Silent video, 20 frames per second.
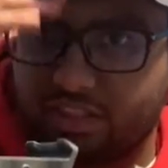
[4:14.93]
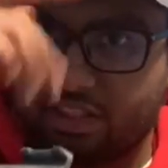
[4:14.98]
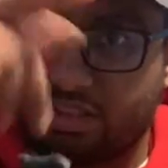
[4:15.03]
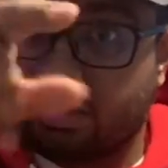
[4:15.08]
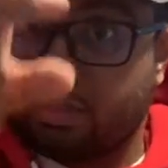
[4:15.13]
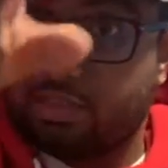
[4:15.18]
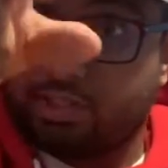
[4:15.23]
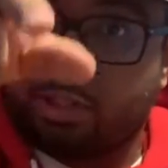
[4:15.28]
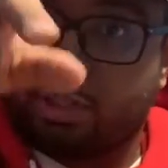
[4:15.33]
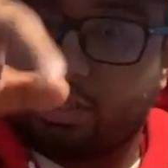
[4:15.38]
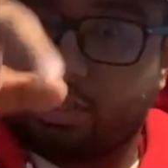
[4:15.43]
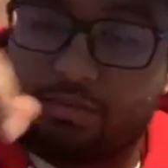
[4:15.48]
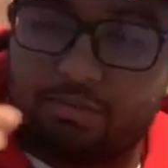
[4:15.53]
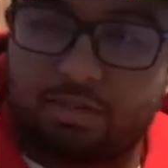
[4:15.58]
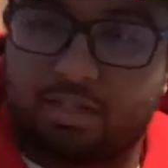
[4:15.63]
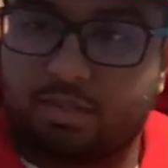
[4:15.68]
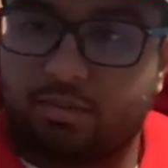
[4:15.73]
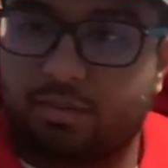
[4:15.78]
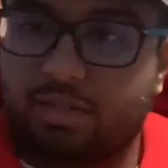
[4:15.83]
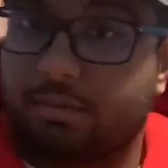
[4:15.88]
shout out to Shane, by
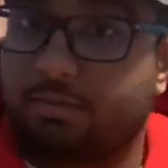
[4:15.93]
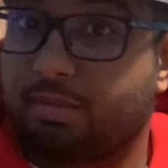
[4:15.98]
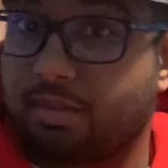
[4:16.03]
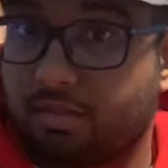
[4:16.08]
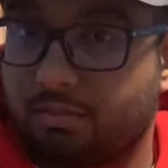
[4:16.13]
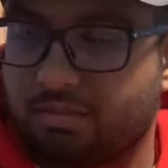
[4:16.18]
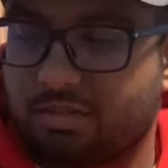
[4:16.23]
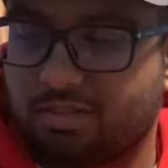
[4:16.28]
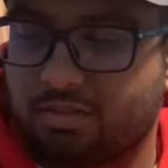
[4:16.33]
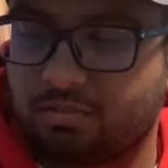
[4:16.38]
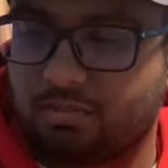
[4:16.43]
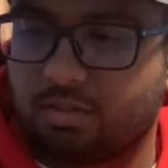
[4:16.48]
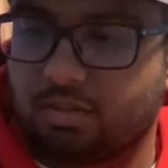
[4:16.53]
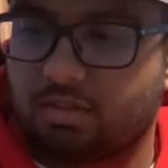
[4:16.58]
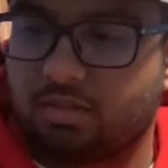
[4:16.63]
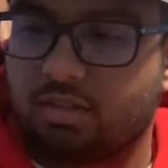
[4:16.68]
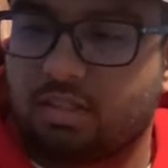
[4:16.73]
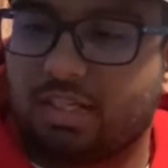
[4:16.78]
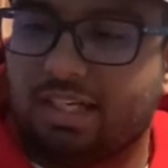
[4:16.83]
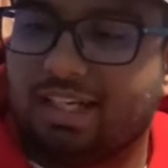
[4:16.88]
the way, I promise you, bro.
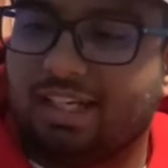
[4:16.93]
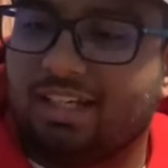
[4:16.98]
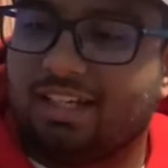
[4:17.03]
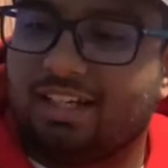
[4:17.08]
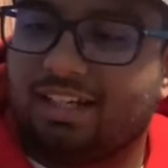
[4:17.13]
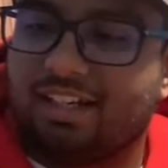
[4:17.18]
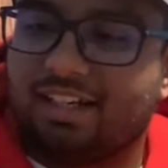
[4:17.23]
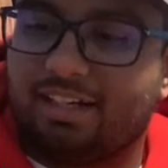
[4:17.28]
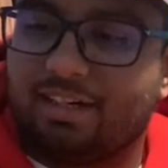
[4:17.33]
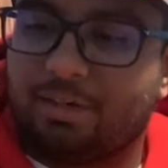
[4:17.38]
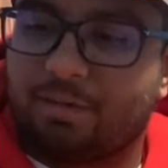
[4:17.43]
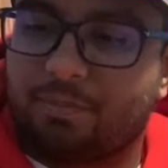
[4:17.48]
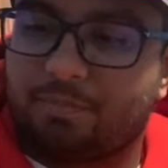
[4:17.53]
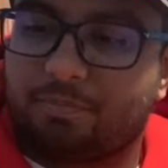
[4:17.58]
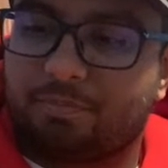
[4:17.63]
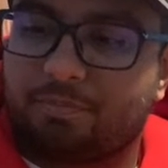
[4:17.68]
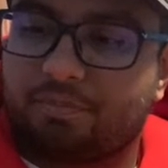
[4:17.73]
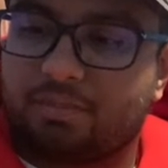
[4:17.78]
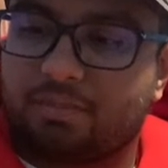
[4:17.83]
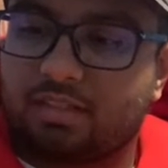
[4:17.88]

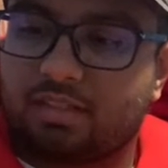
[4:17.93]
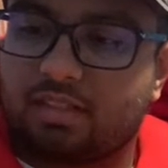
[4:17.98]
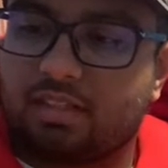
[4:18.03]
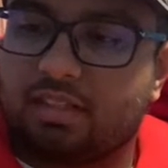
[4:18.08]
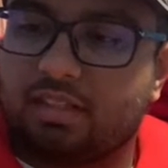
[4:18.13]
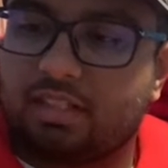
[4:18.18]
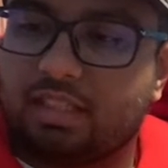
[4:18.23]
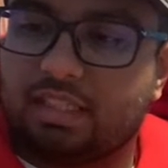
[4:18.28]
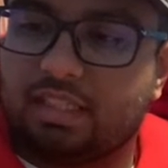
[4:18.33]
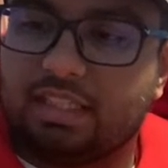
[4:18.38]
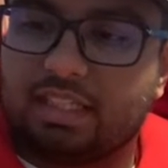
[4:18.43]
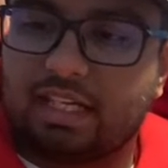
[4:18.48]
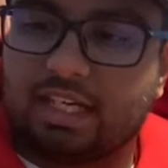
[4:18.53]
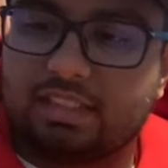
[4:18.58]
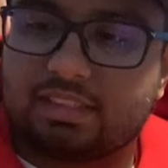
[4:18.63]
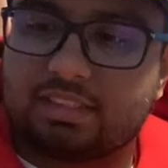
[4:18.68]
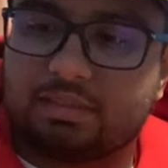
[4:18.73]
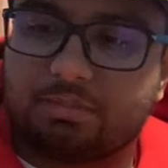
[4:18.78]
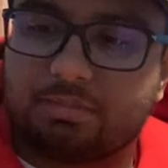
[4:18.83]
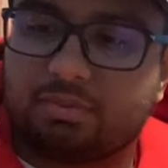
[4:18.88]
Um, he
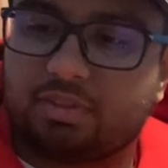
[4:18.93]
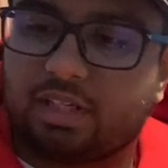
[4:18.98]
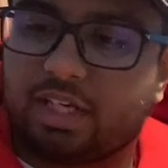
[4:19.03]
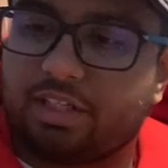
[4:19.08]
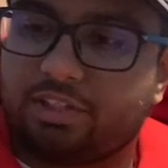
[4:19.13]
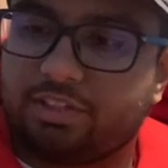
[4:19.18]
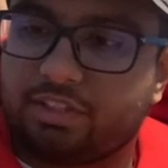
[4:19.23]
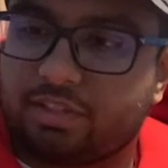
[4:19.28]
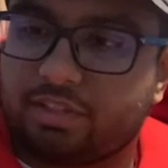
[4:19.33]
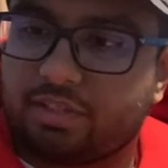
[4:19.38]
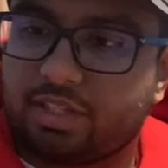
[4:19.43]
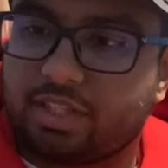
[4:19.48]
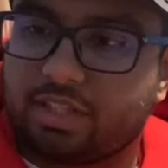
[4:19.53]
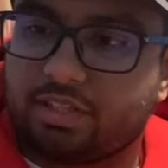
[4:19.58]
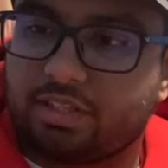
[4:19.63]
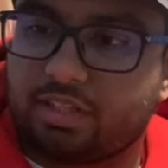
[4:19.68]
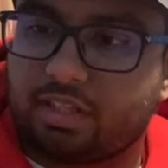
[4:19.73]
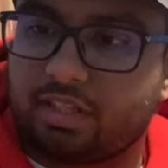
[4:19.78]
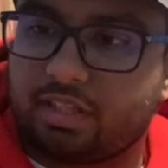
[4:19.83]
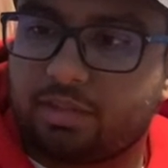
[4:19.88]
has the prior
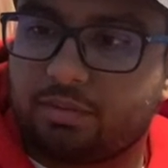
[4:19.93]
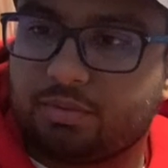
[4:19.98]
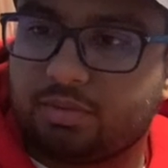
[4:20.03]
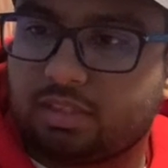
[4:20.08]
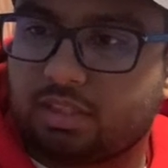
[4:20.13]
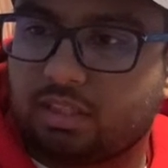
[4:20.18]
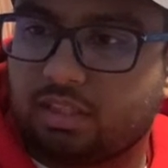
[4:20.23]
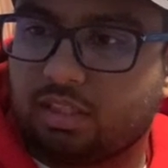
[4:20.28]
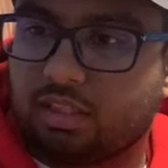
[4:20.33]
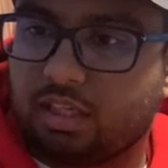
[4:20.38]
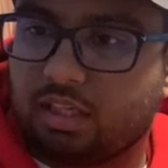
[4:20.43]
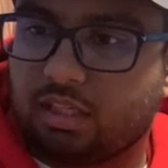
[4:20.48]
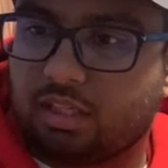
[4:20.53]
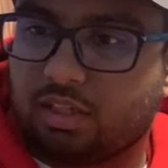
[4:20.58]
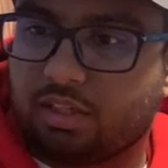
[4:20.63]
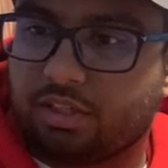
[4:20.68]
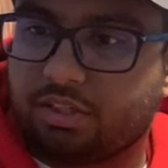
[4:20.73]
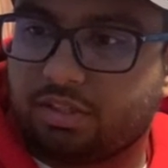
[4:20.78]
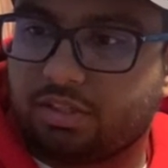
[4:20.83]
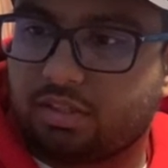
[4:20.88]
generation, and it was like a lot
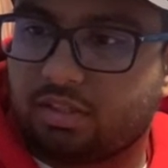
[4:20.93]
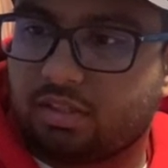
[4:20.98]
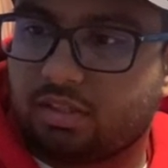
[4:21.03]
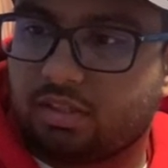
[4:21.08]
larger.